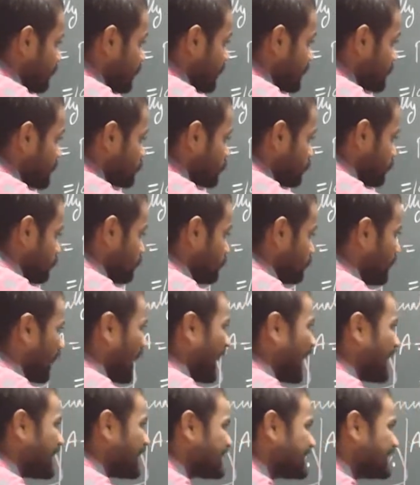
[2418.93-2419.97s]
by 2,
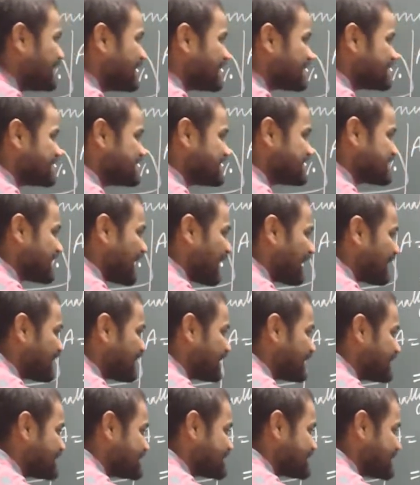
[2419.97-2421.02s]
and here is
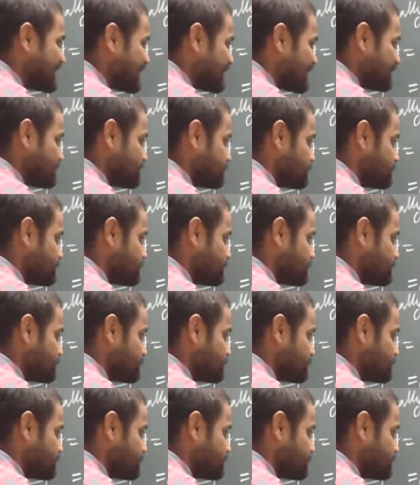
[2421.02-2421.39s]
100 is there.